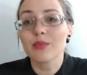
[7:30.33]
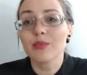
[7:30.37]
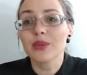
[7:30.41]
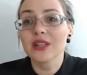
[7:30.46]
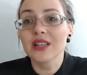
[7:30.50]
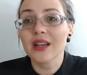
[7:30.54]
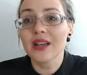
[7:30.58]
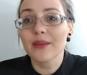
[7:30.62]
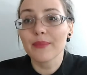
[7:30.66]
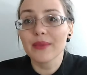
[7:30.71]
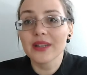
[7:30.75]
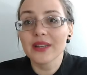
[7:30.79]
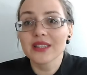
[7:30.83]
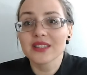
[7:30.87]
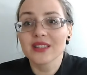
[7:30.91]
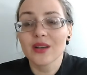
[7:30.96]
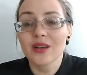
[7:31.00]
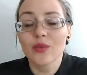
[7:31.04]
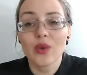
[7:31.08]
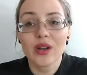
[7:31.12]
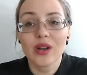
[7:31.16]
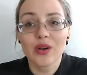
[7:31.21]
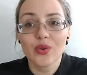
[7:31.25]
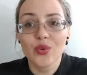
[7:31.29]
but I met
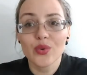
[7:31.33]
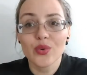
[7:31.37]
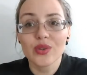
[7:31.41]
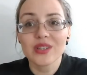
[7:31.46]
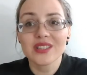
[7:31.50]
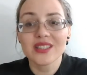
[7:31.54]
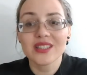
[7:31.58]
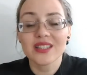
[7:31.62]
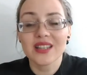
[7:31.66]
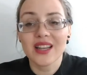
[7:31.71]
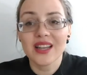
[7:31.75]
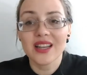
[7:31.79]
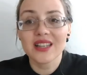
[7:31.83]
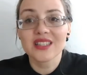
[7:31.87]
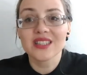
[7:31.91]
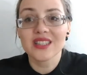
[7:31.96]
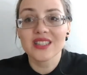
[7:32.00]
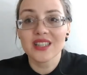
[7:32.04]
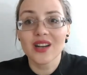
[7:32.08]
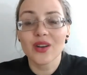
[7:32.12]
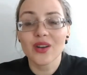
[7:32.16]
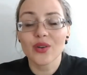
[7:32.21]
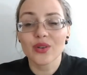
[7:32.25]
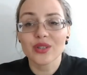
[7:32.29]
someone who is
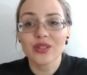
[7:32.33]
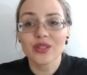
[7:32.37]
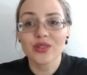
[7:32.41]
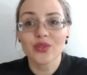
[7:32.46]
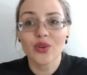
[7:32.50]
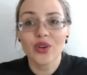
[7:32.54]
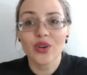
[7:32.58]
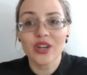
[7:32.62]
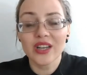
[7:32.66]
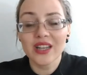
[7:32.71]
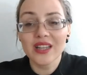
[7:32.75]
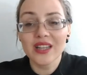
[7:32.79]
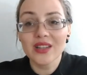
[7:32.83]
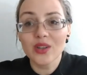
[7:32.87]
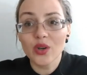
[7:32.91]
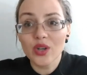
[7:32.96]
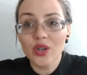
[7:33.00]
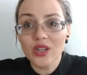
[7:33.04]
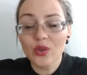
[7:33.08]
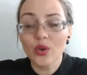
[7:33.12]
extraordinary and I